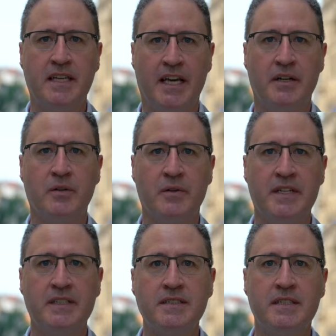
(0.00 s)

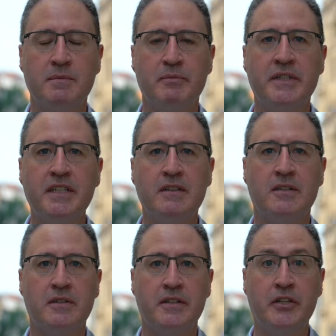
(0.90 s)
category, this is
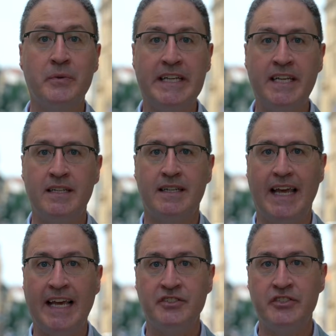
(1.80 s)
particularly unique
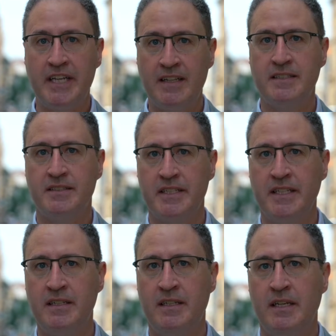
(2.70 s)
and
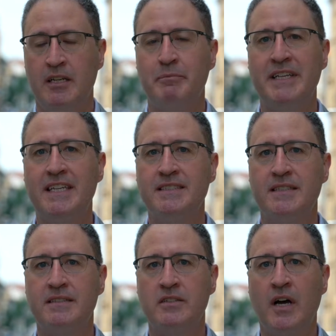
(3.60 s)
challenging because
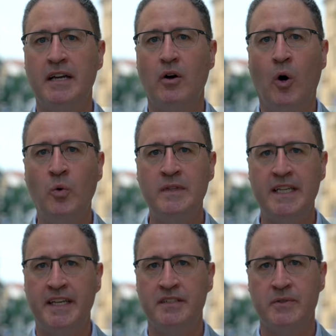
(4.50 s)
it's not
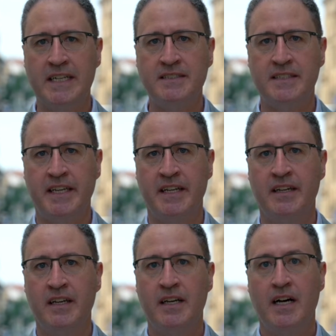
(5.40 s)
only addressing
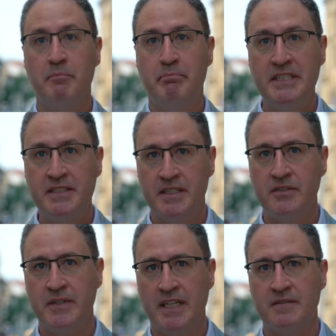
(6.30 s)
a business
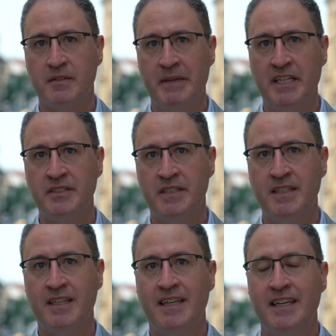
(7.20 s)
transformation,
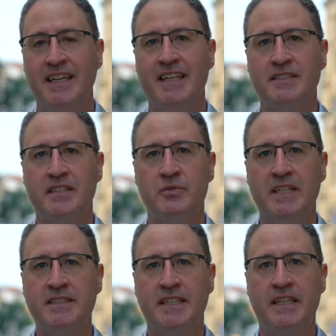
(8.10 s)
it is
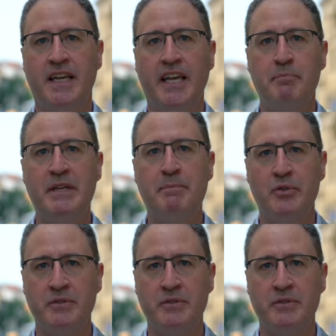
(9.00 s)
addressing a people